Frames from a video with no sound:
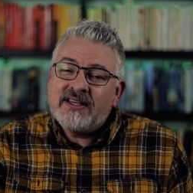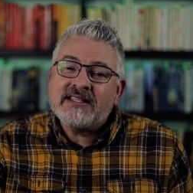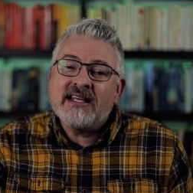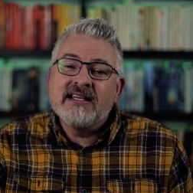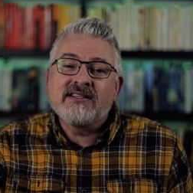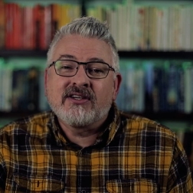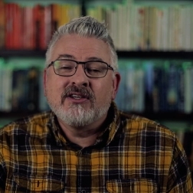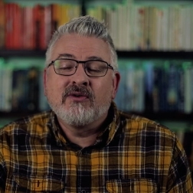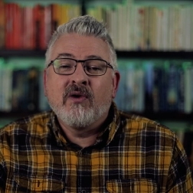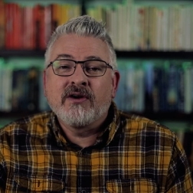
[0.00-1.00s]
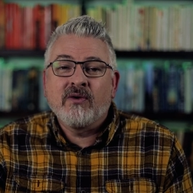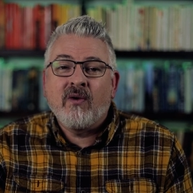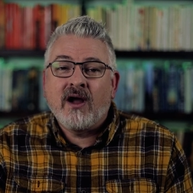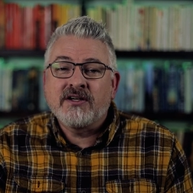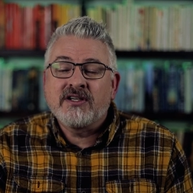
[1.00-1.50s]
this is a good one to
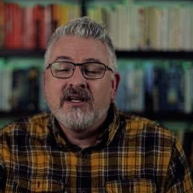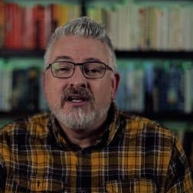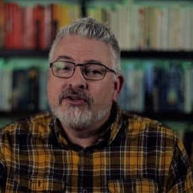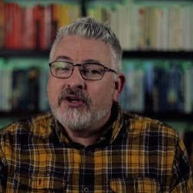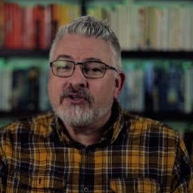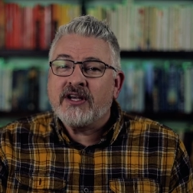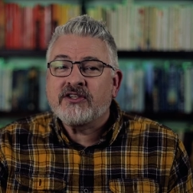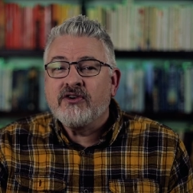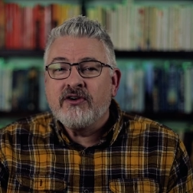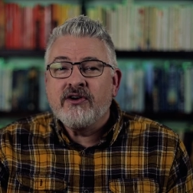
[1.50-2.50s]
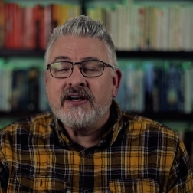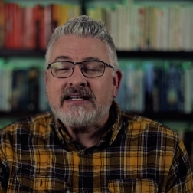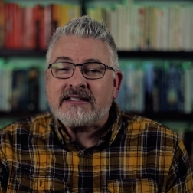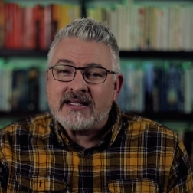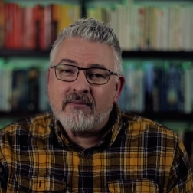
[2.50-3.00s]
watch. There's no sex or
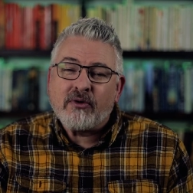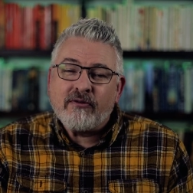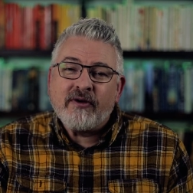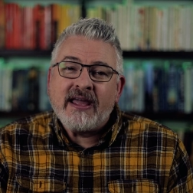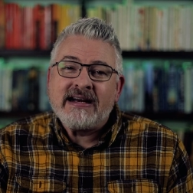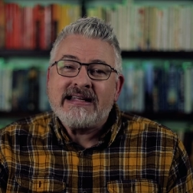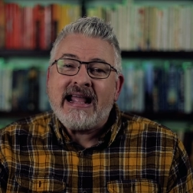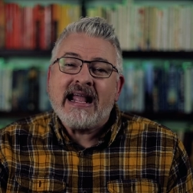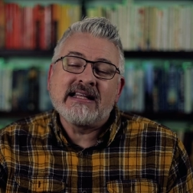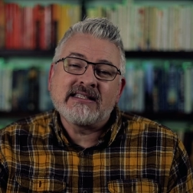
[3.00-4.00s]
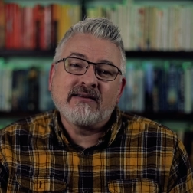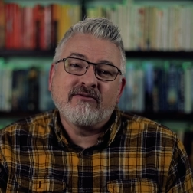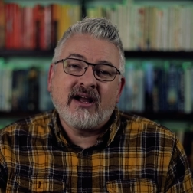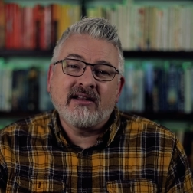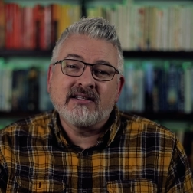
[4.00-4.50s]
nudity, some profanity, and
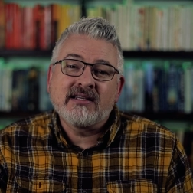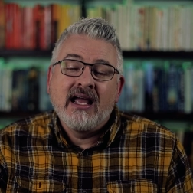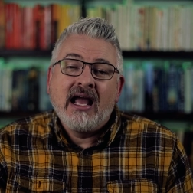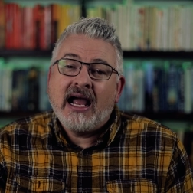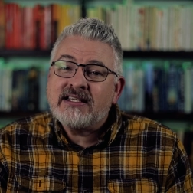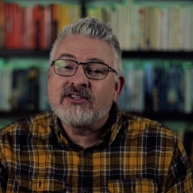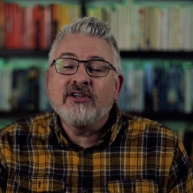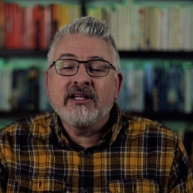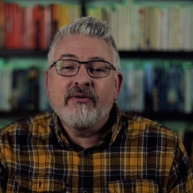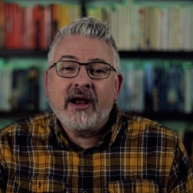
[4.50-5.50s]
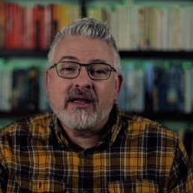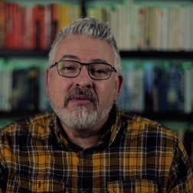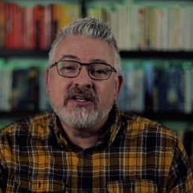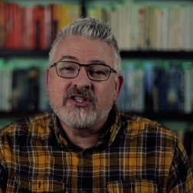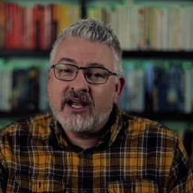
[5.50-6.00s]
some violence. I certainly
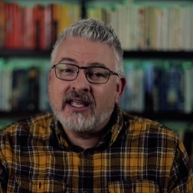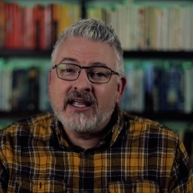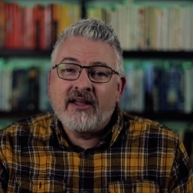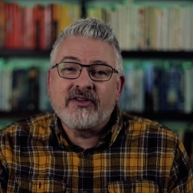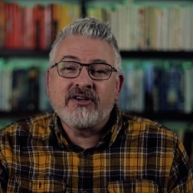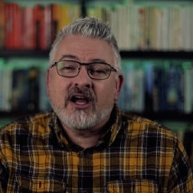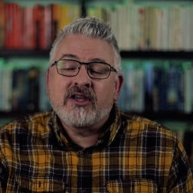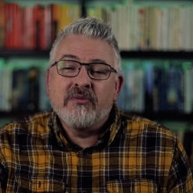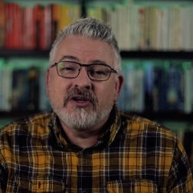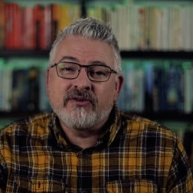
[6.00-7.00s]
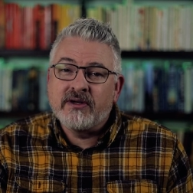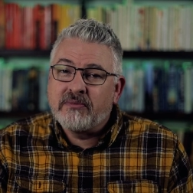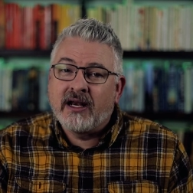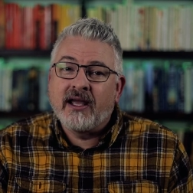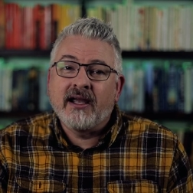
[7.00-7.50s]
recommend checking out the documentary
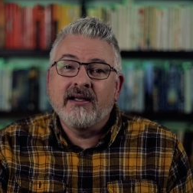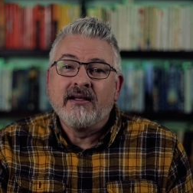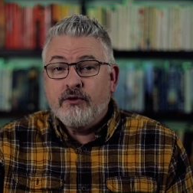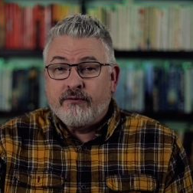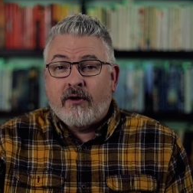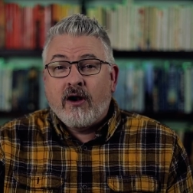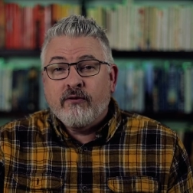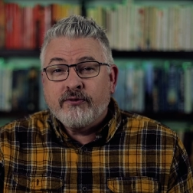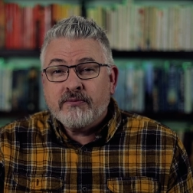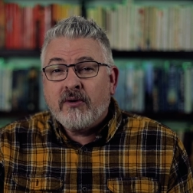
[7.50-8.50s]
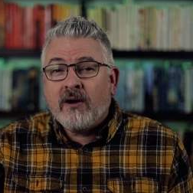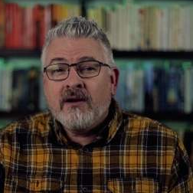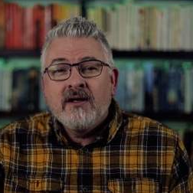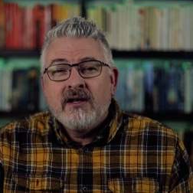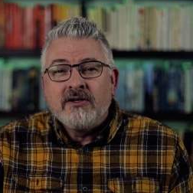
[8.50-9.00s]
Pelé. Do you follow football?